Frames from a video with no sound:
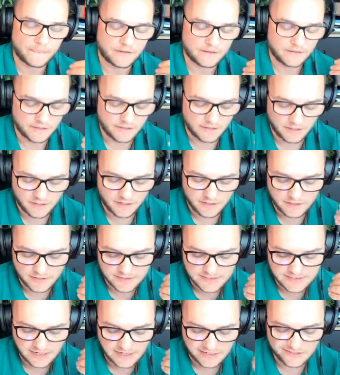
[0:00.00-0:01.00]

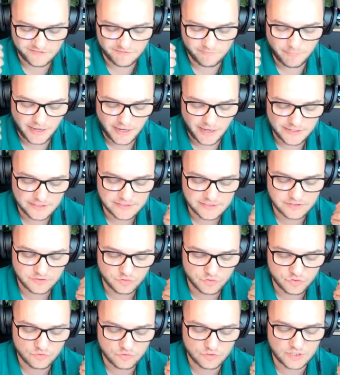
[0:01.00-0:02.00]
it's kind of balanced.
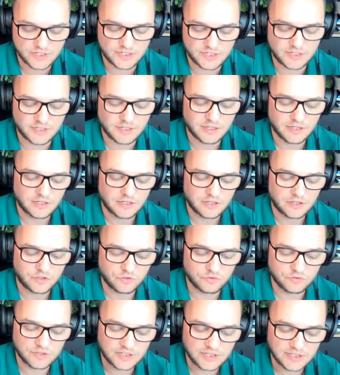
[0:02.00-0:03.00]
Usually
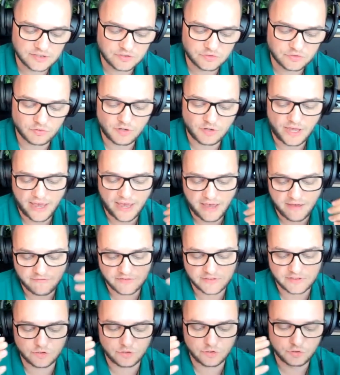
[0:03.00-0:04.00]
you need to have
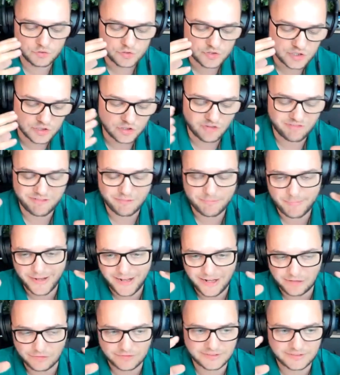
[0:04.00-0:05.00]
a dilution of
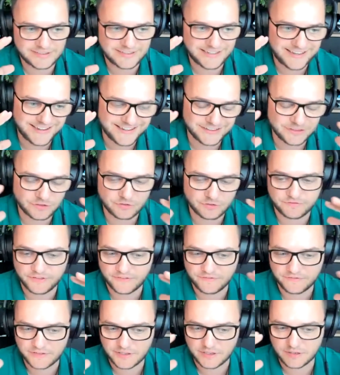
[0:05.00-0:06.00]
about 10 to
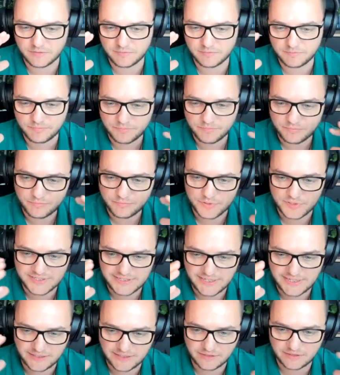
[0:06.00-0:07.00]
15%,
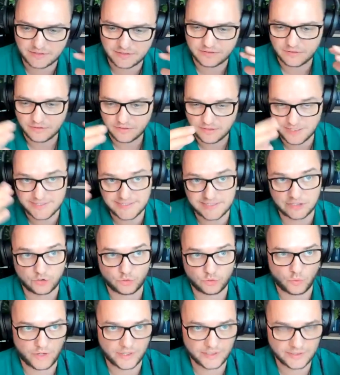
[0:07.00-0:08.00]
let's say
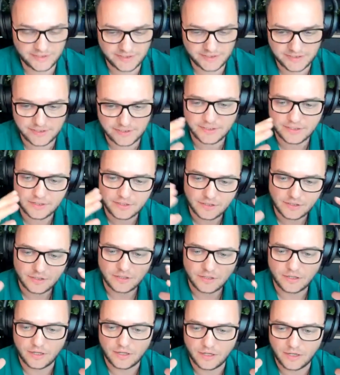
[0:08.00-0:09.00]
20,
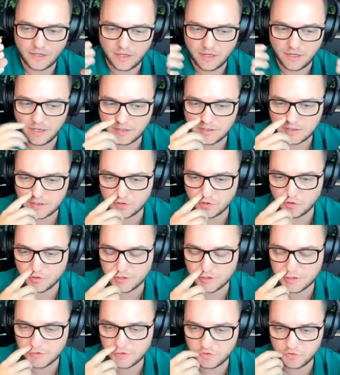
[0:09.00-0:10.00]
in
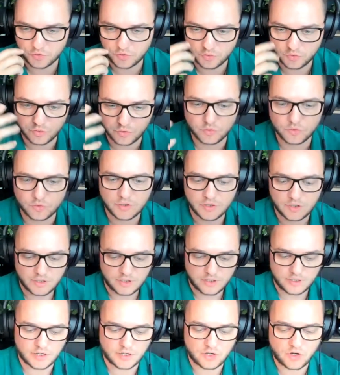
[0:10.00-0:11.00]
order to
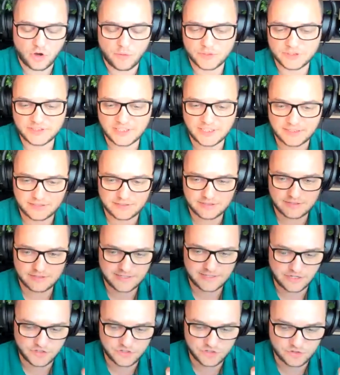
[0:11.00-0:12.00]
accommodate
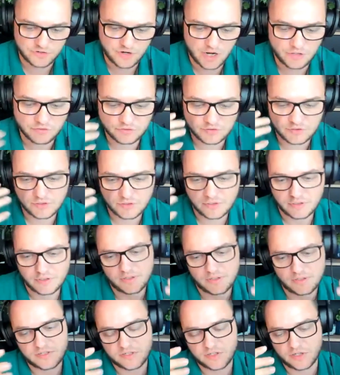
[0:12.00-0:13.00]
such a round.
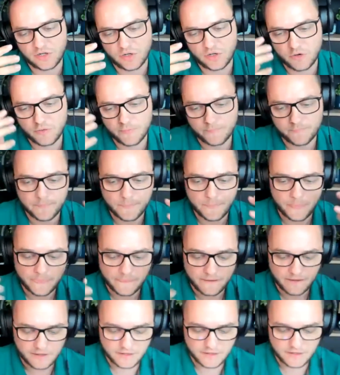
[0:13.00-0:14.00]
So
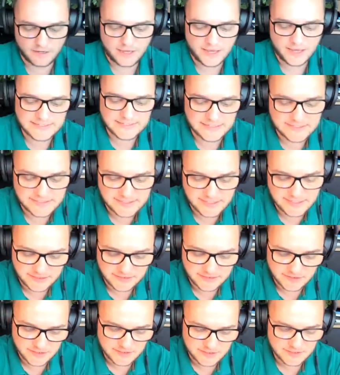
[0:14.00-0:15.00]
as I
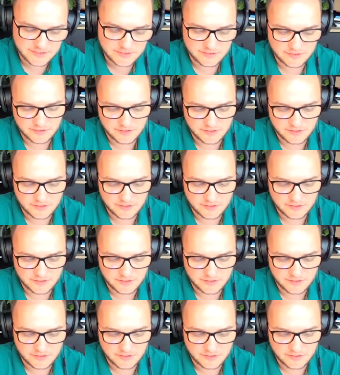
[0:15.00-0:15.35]
said, it's